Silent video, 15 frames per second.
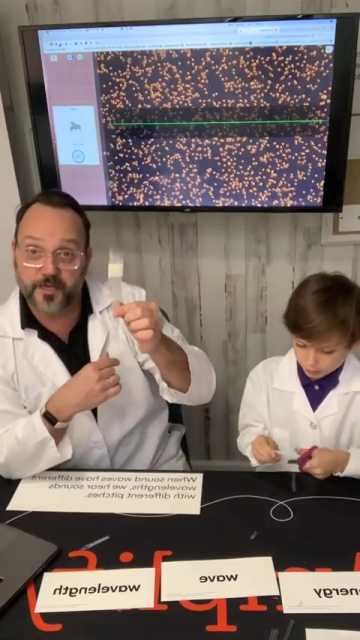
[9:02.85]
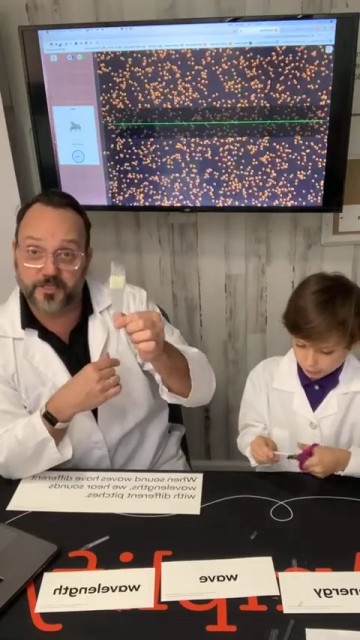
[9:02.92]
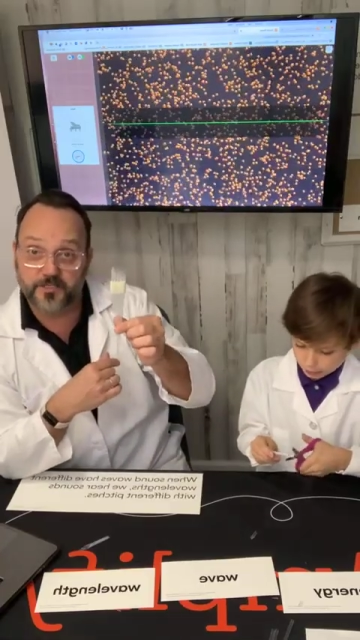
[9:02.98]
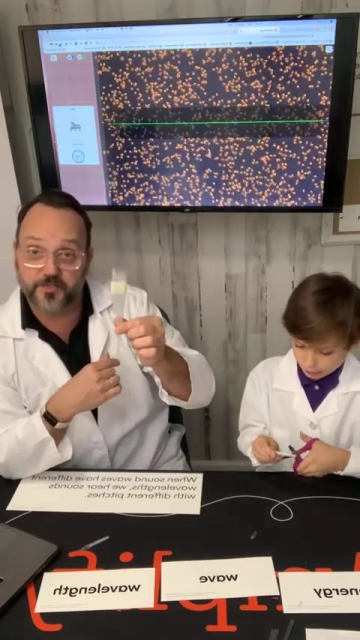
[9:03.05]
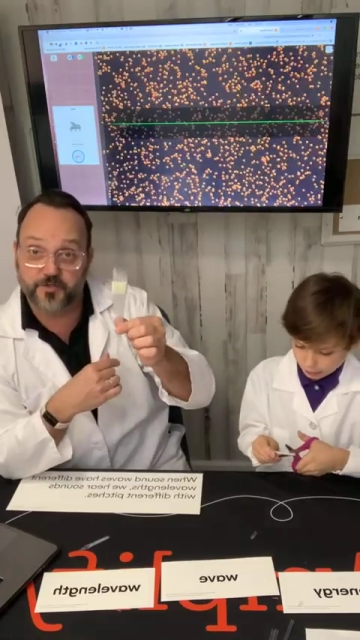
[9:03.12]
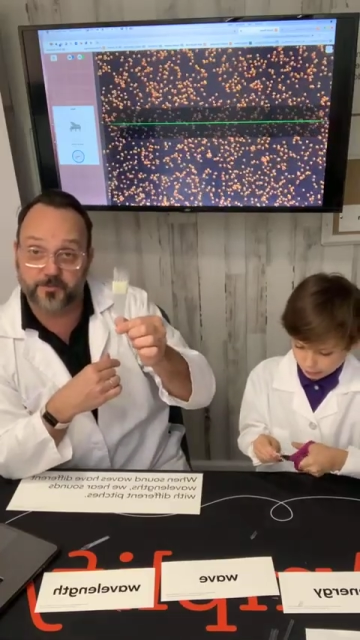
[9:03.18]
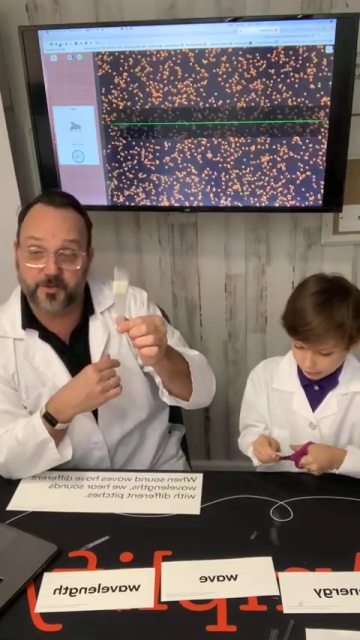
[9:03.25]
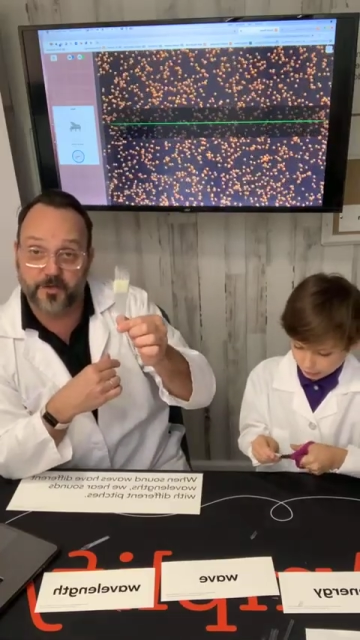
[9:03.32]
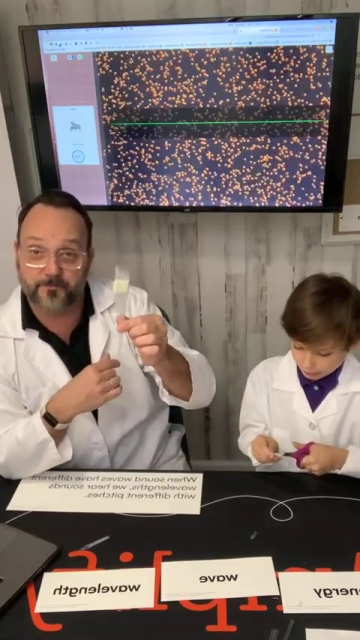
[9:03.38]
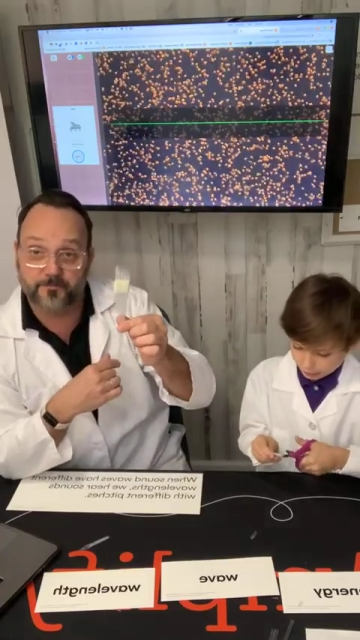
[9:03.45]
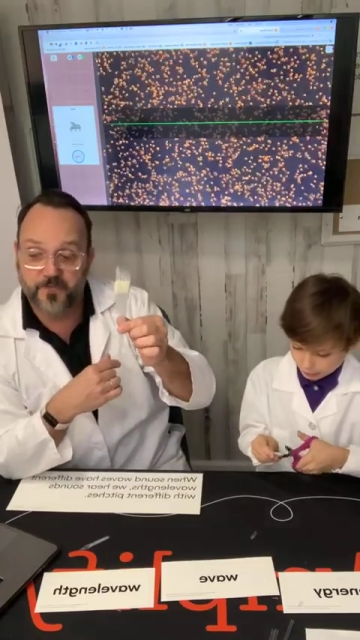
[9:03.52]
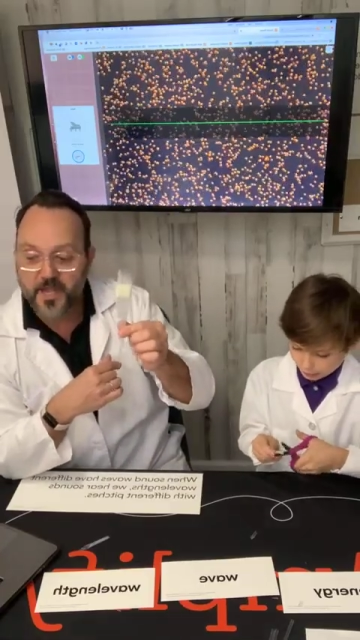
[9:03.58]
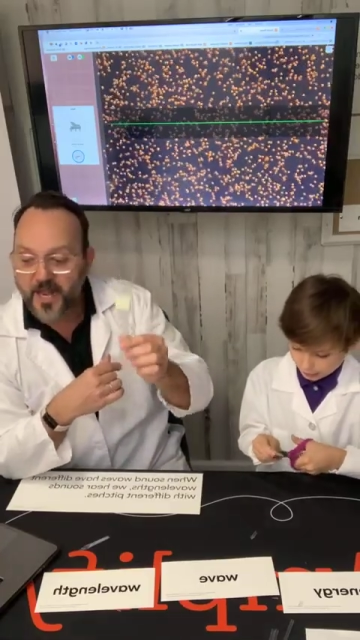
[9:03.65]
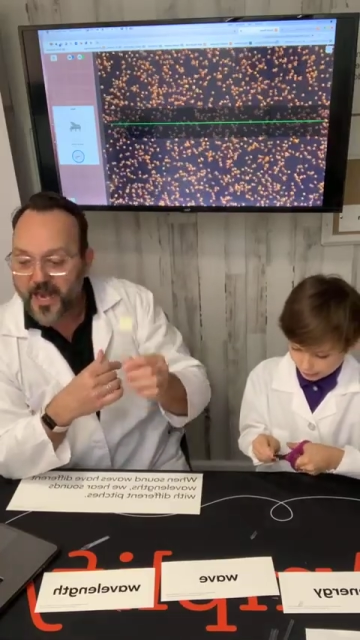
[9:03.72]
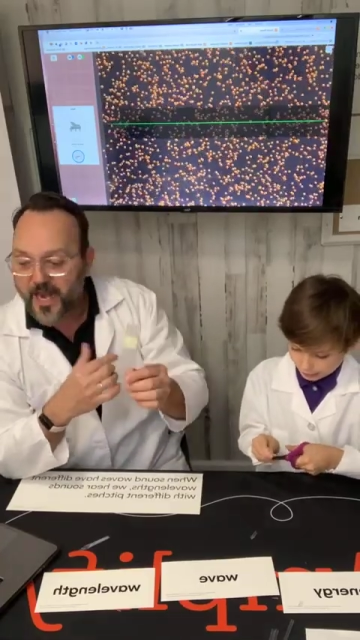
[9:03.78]
instrument.
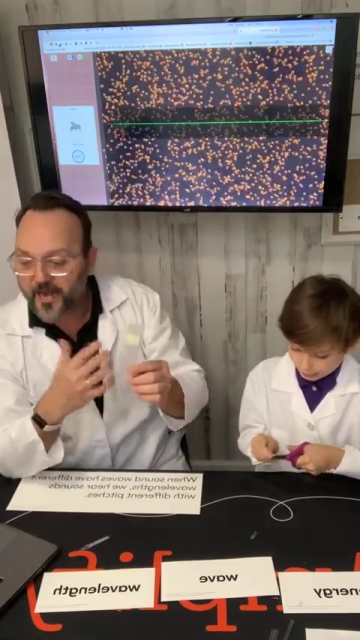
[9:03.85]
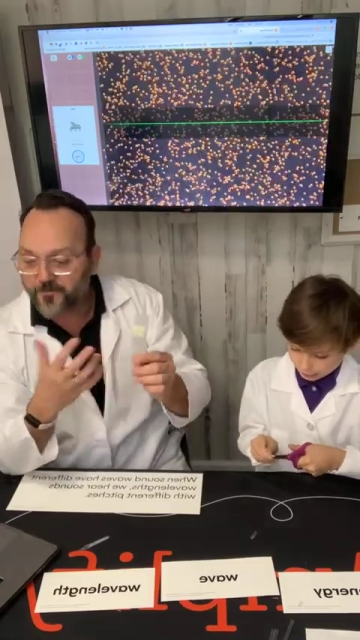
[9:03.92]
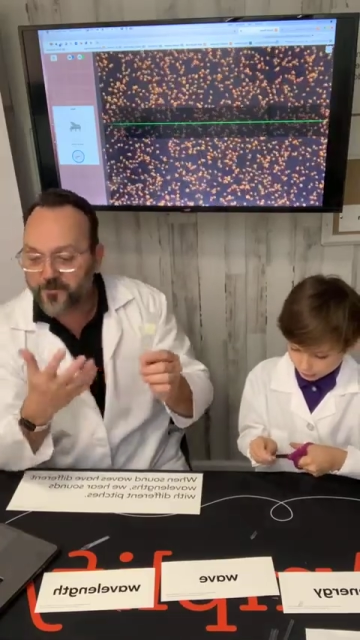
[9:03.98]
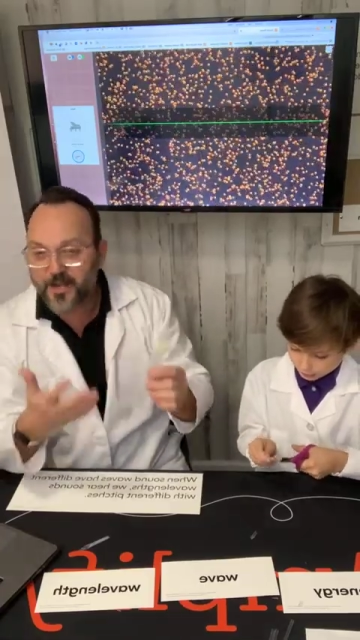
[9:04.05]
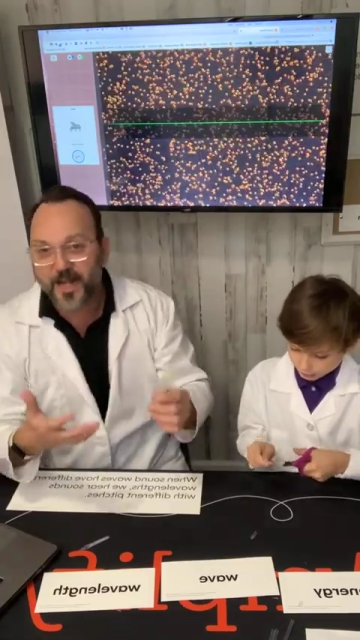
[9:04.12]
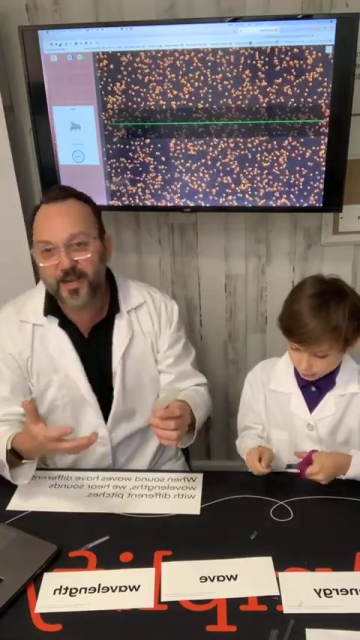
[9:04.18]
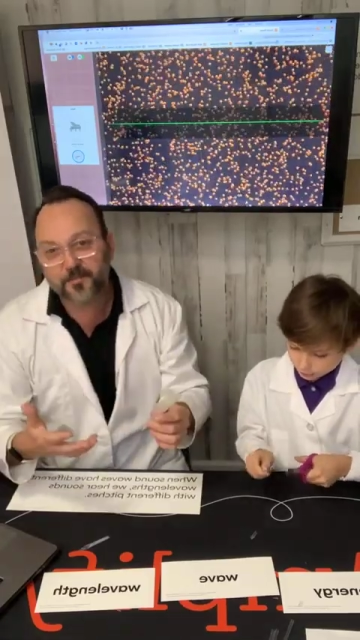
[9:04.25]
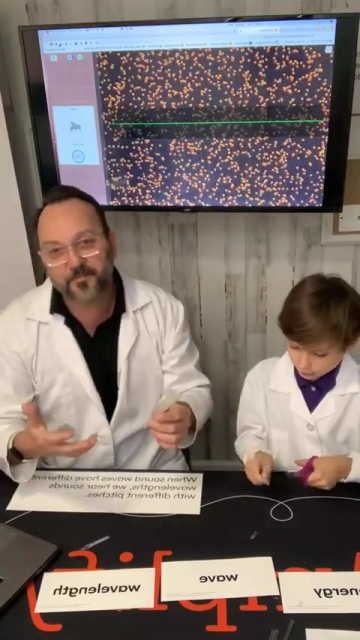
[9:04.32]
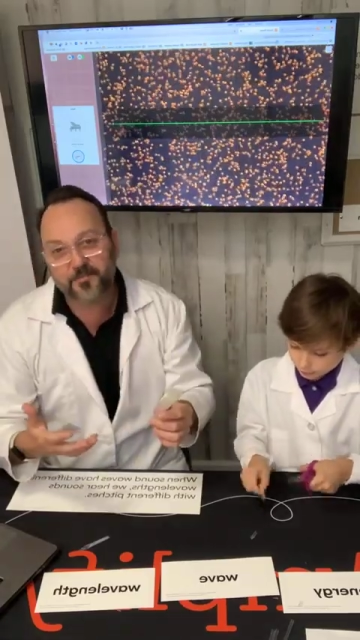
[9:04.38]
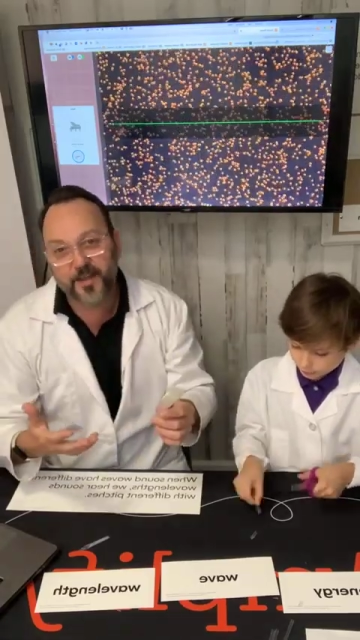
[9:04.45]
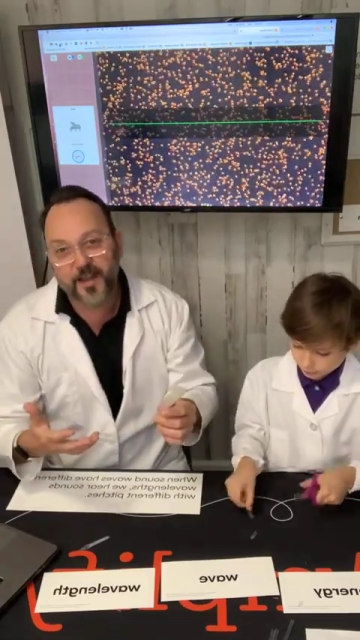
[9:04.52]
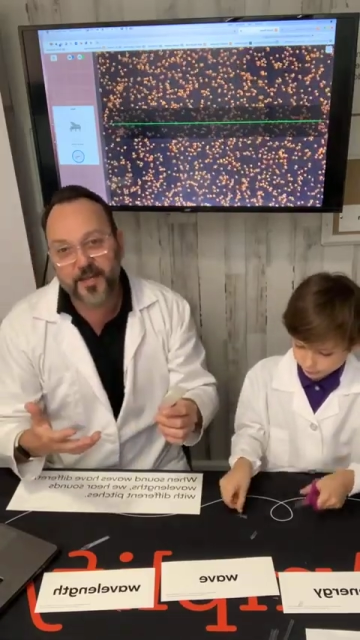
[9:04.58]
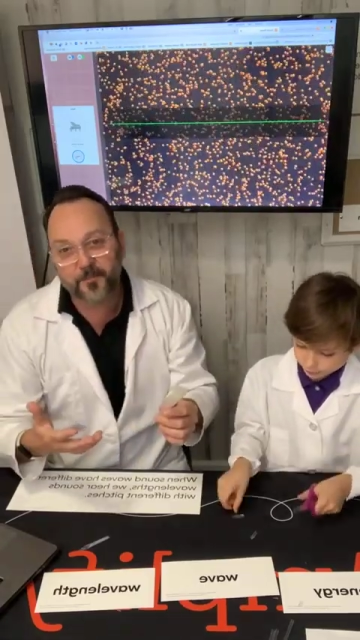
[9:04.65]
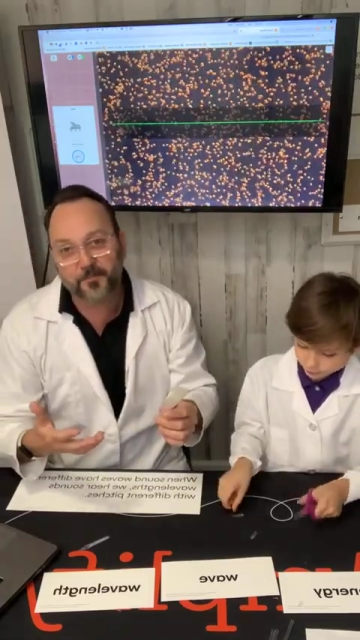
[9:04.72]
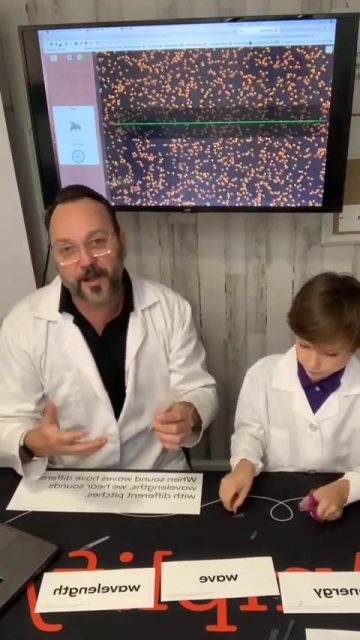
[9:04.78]
And if you kind of
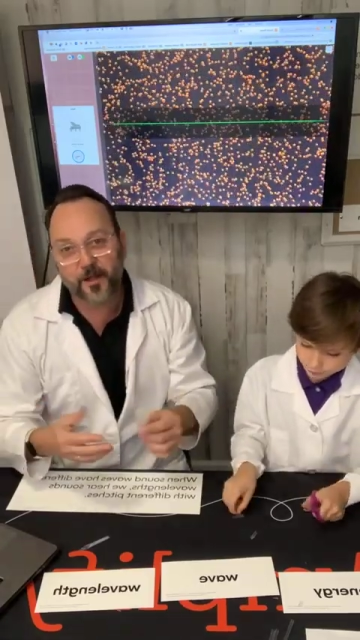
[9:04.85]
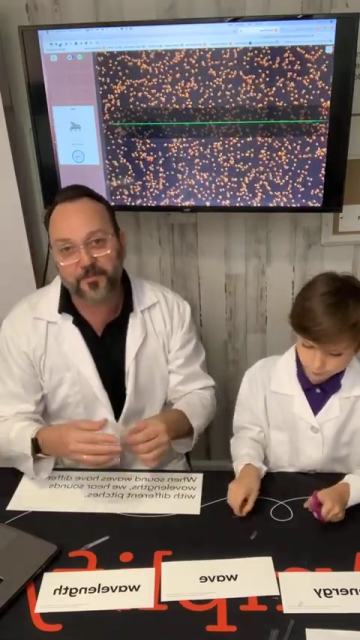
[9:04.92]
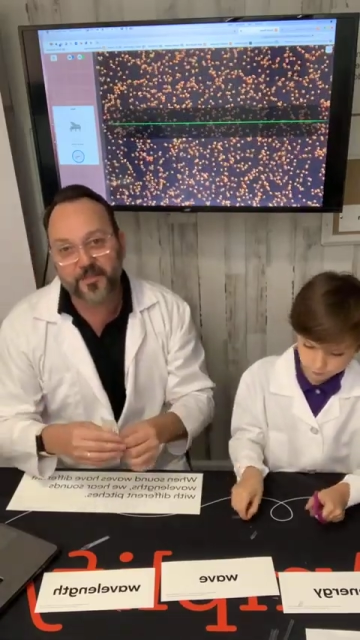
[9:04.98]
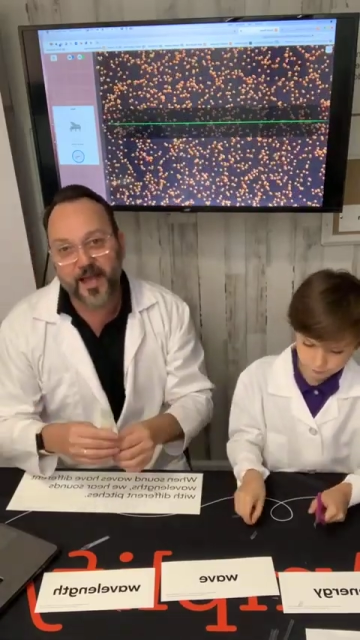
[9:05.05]
think about